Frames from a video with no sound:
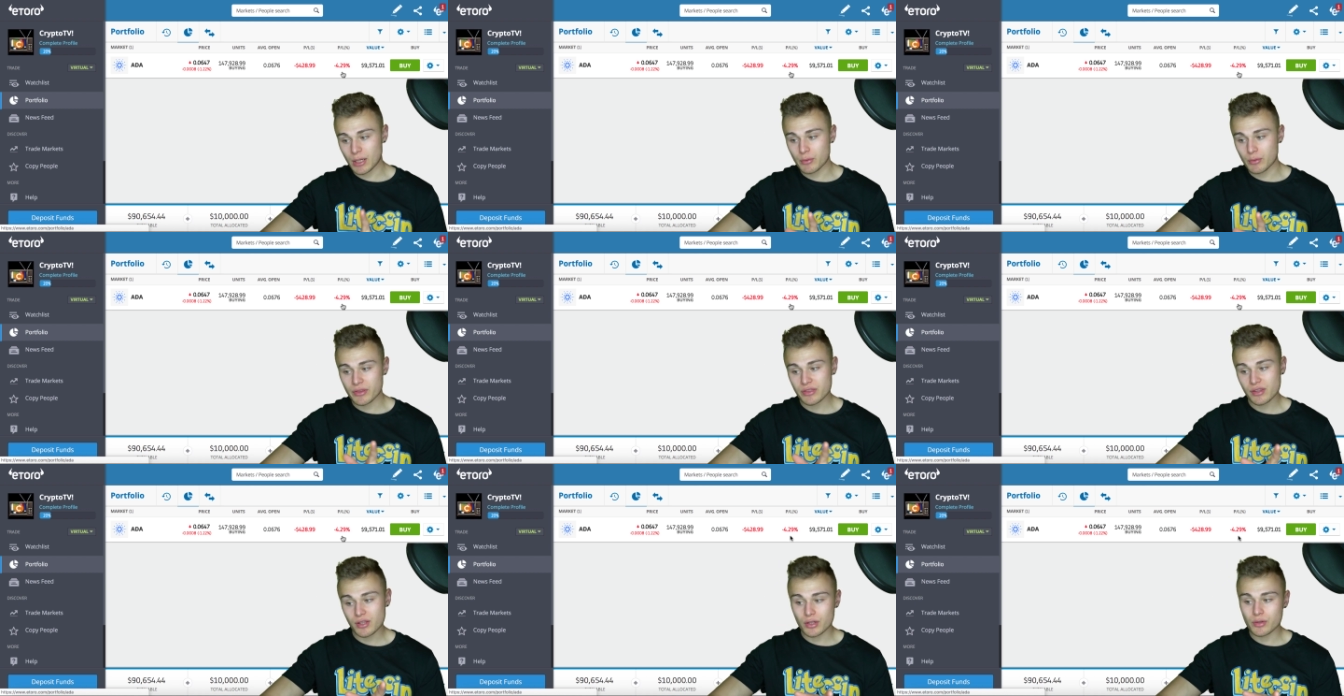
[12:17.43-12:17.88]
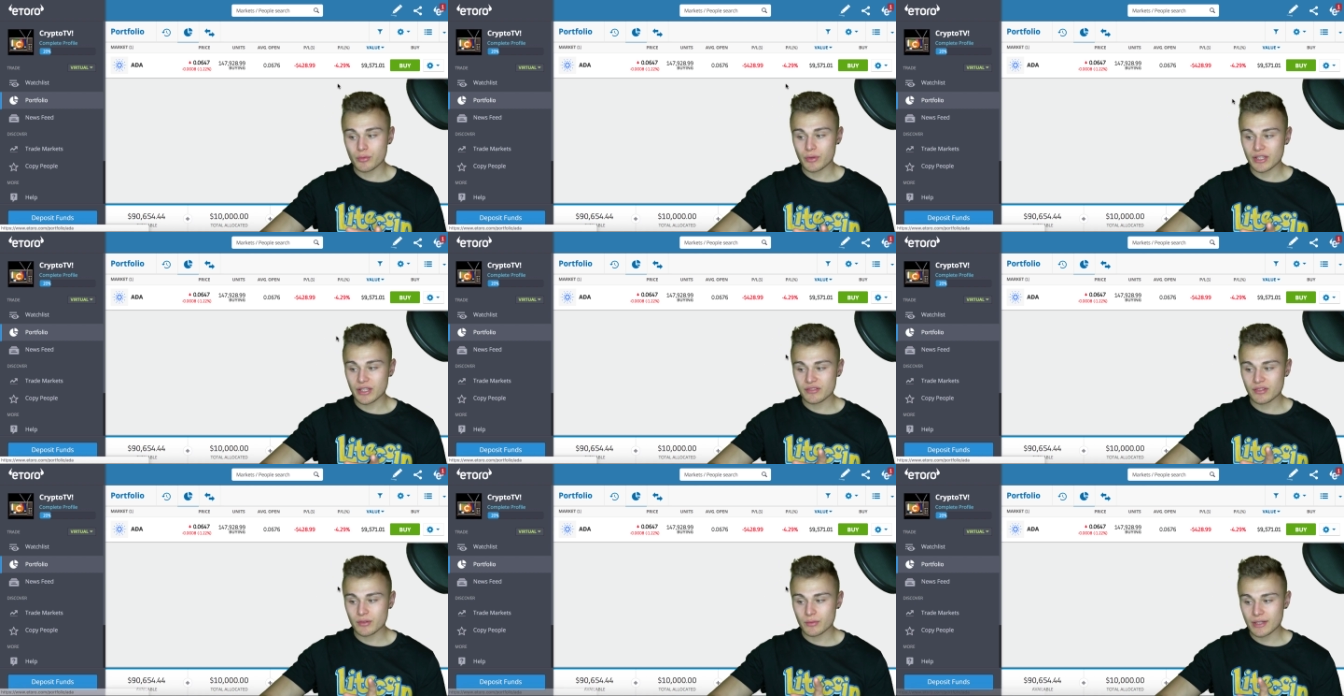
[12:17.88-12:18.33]
but with good
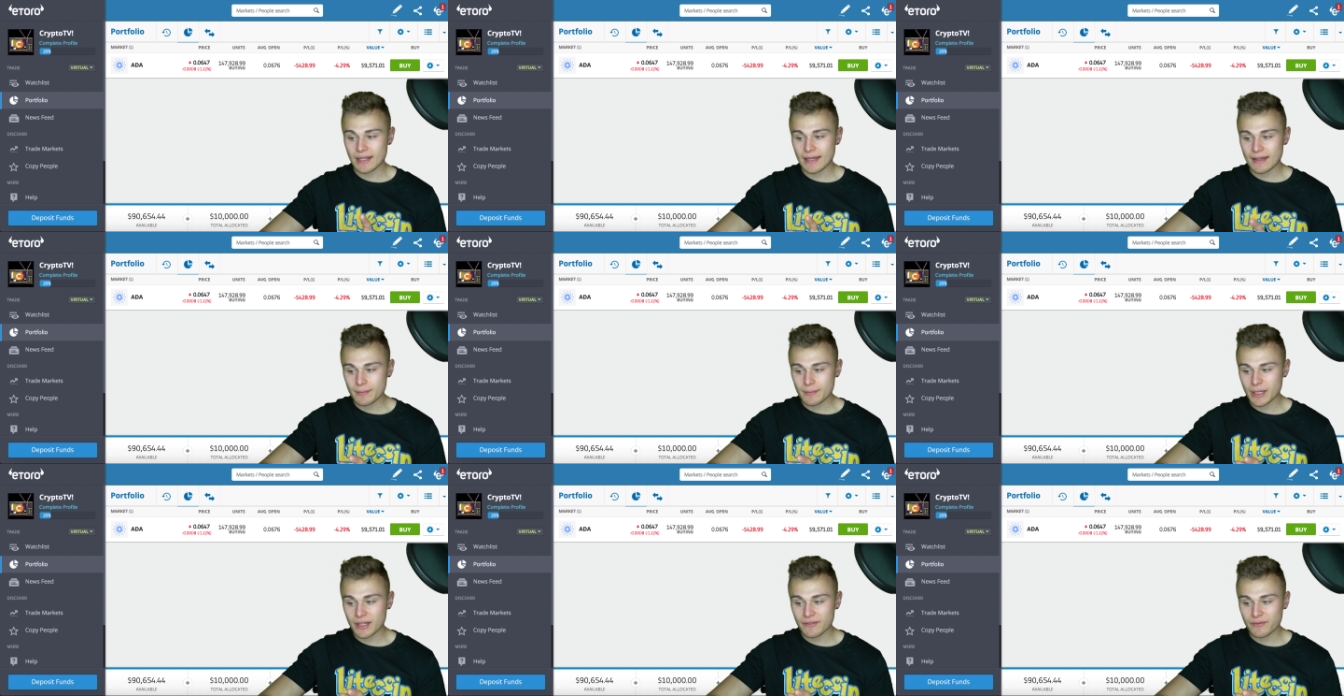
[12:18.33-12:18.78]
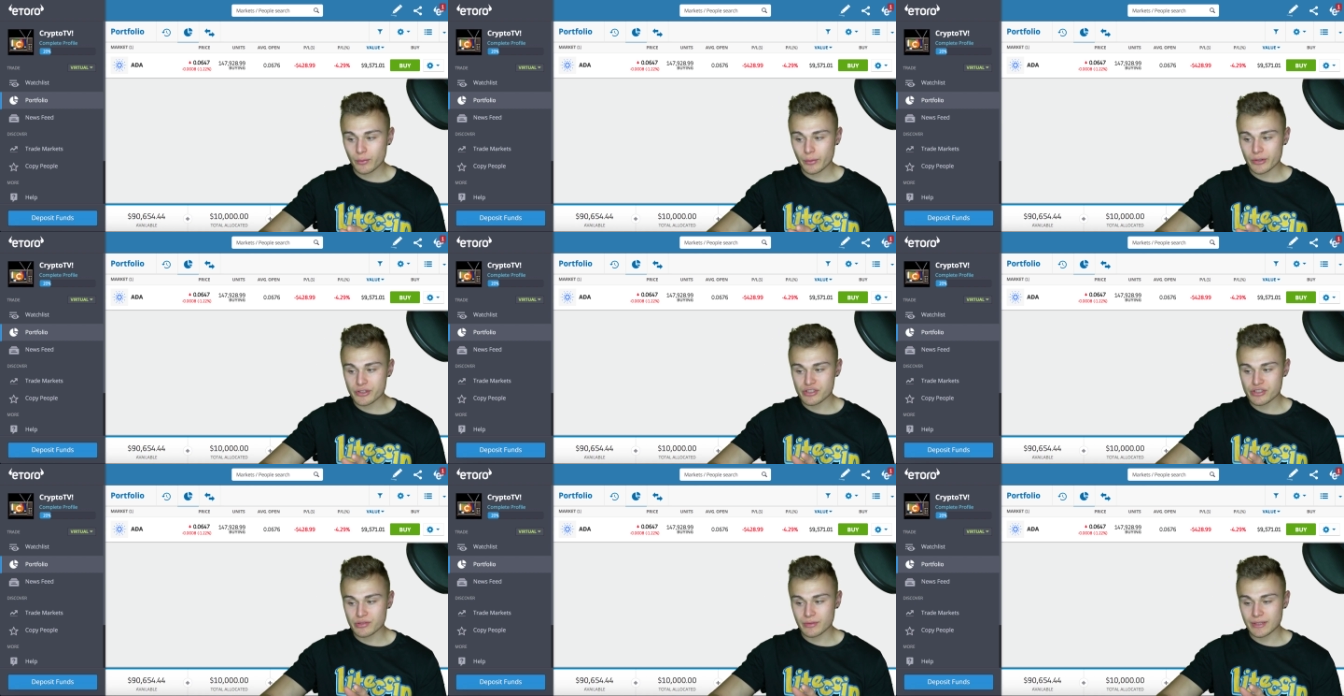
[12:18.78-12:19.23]
reason. We're down about
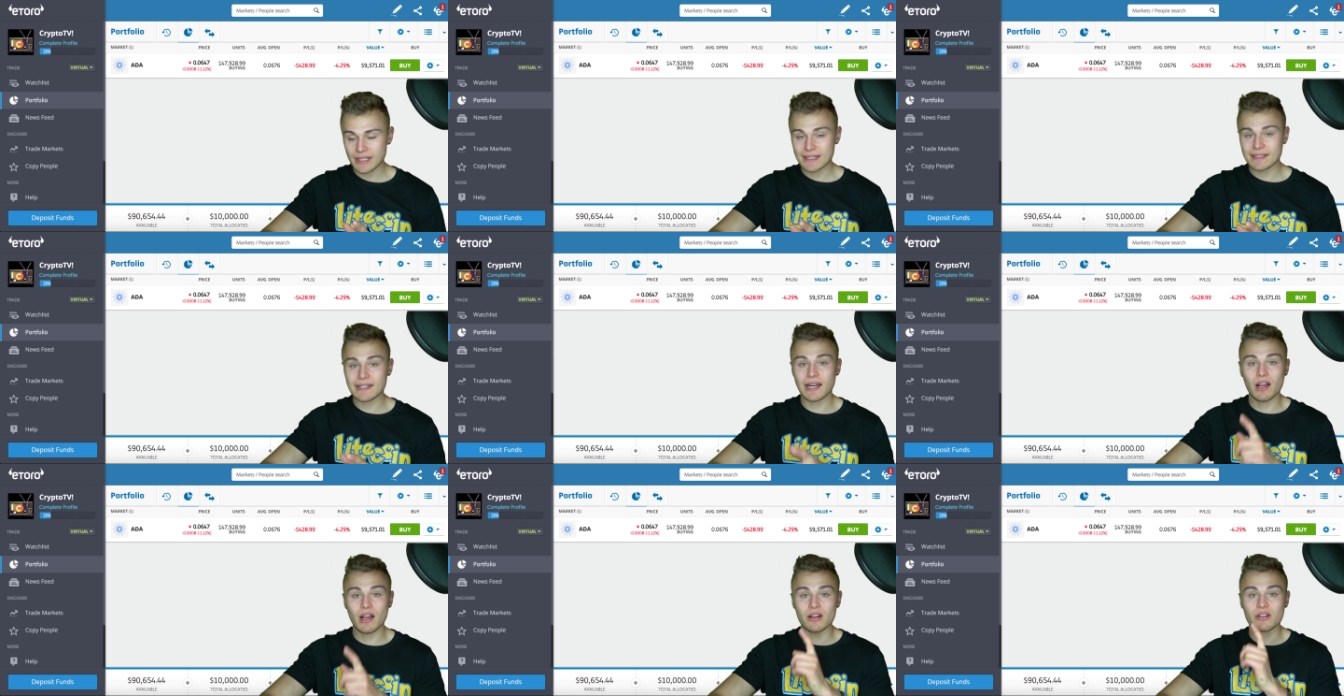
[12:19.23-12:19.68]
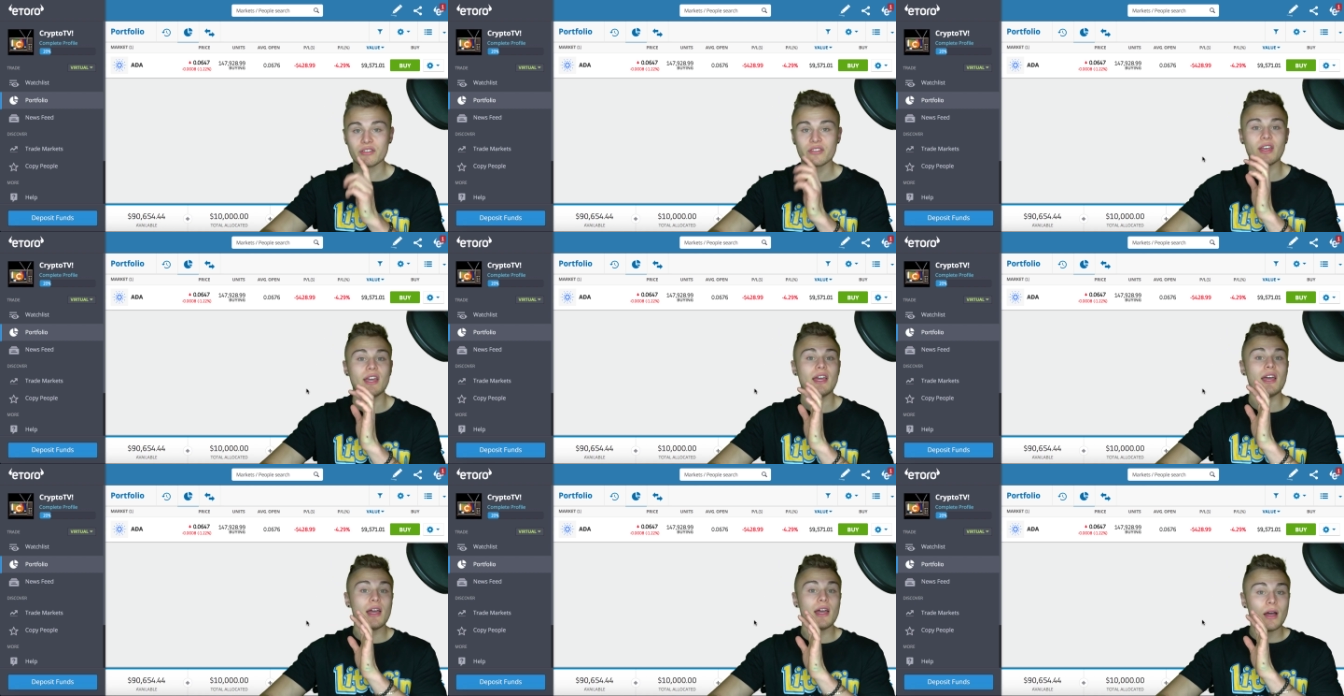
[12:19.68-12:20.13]
$428.